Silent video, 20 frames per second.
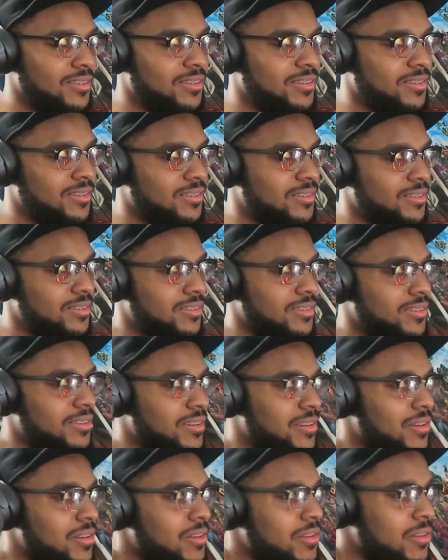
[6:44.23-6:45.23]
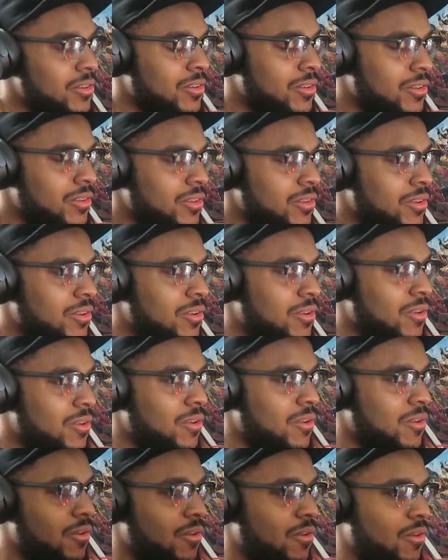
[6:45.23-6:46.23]

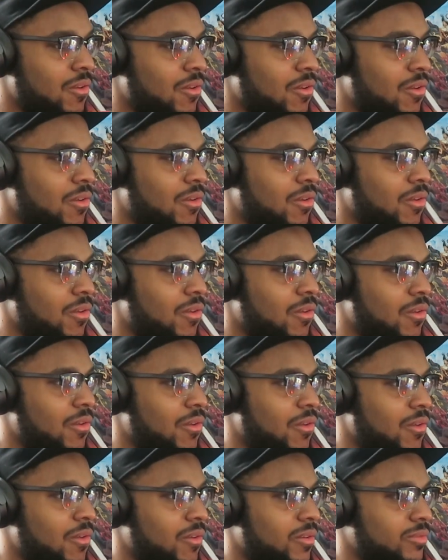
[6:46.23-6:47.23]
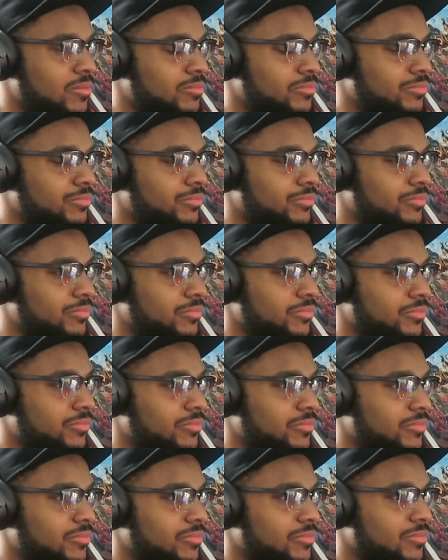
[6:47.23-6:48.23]

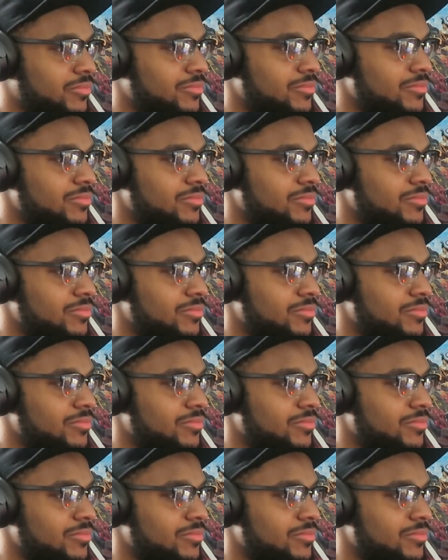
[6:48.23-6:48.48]
No one is speaking in this clip.